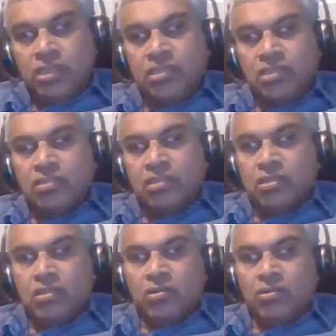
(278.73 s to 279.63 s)
Just
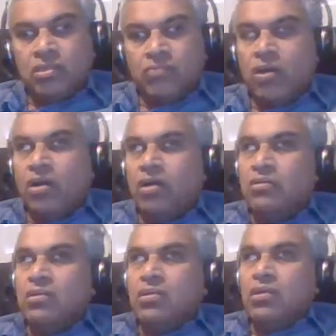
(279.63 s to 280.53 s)
talks
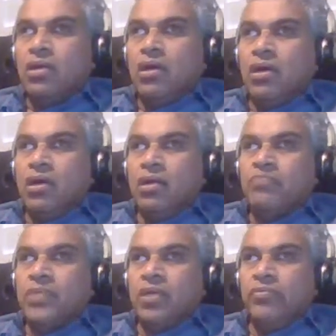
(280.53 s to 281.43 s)
about
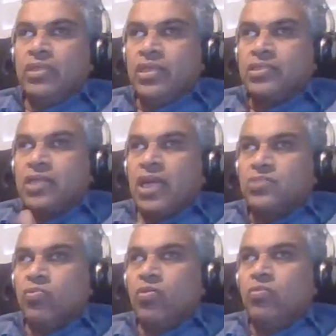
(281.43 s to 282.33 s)
everything is
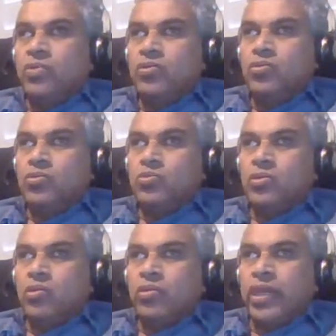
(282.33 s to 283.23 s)
transformed
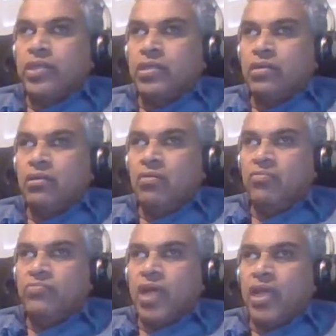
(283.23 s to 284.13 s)
into the rotation
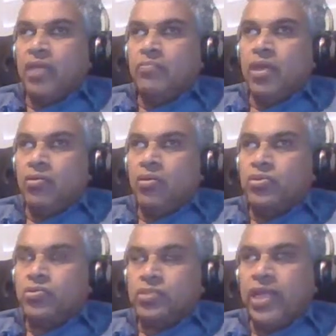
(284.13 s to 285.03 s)
of time and
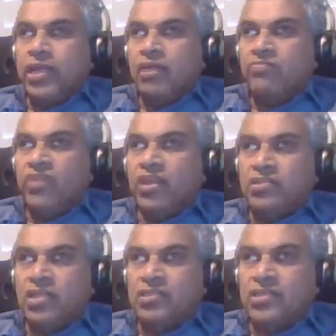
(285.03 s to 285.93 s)
also scalar
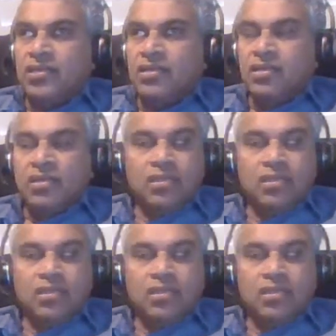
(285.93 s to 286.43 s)
fields. That's it.